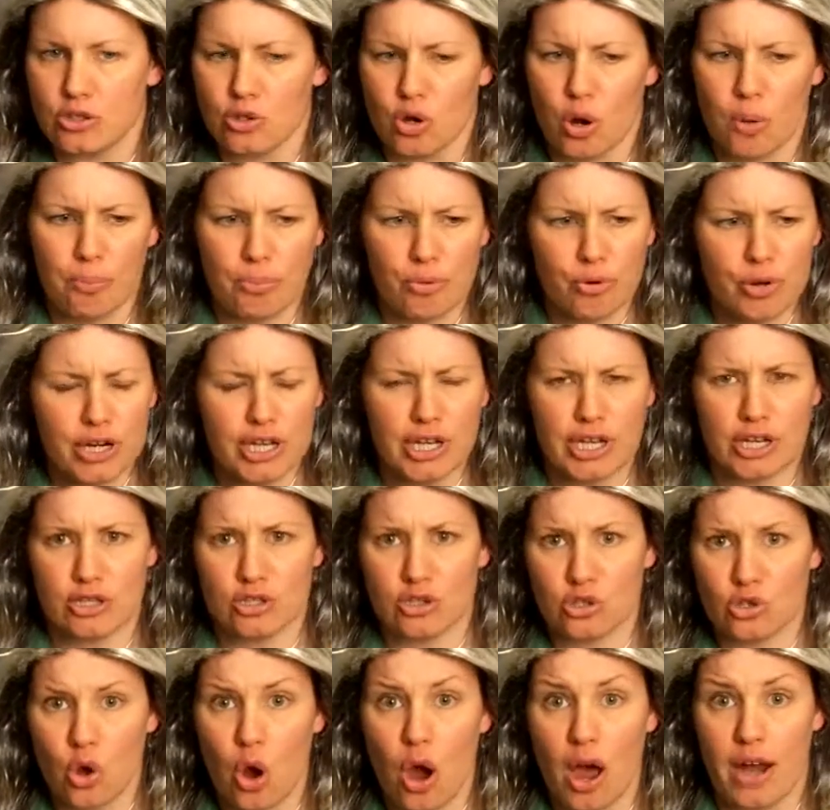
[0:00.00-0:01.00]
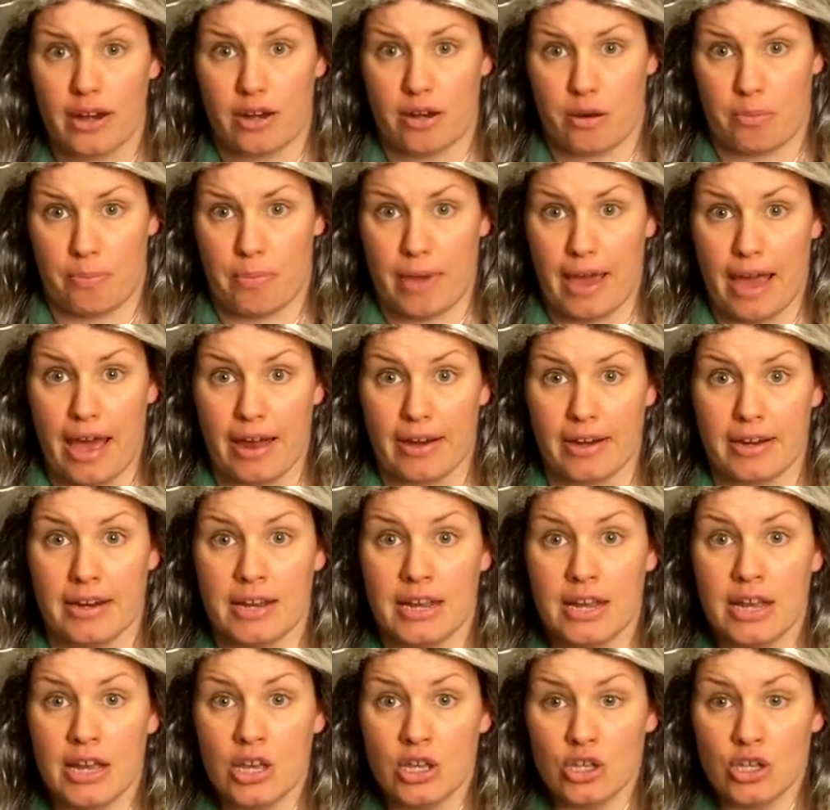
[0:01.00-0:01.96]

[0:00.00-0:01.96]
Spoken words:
so I'm pretty excited about it.